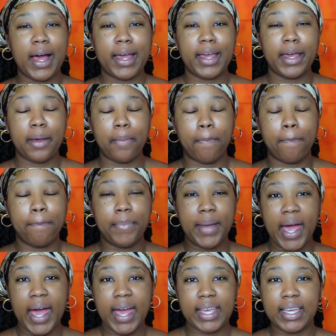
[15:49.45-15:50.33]
I am
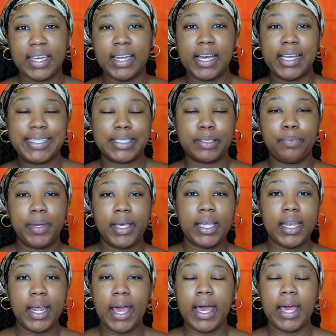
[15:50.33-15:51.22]
back. It has
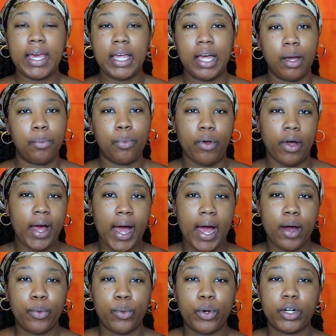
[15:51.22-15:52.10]
been a couple
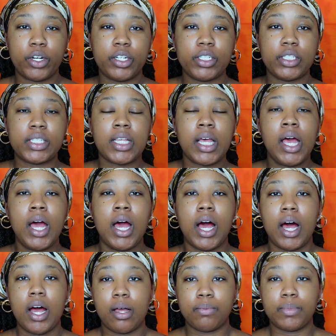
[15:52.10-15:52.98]
hours
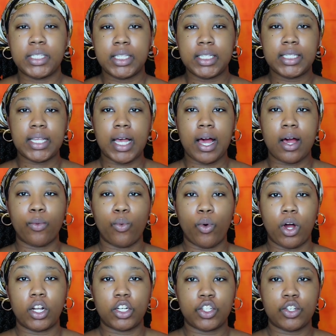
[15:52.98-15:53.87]
since I
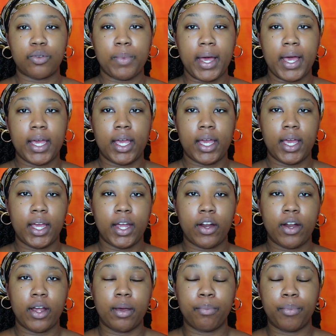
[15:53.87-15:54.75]
washed my
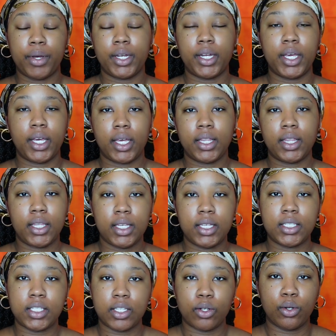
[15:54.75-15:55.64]
hair and put it in
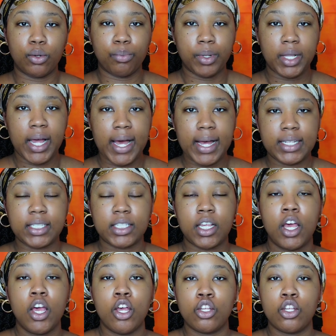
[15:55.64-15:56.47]
these little plaits.